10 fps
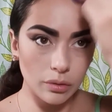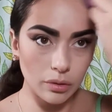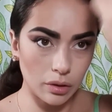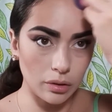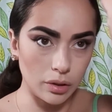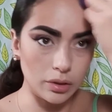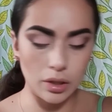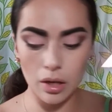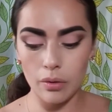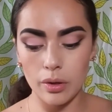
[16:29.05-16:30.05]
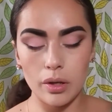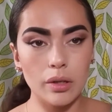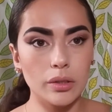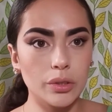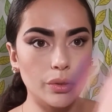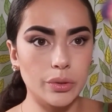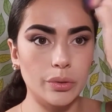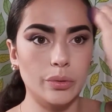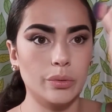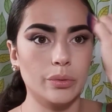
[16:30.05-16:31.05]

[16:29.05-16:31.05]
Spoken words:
this area too.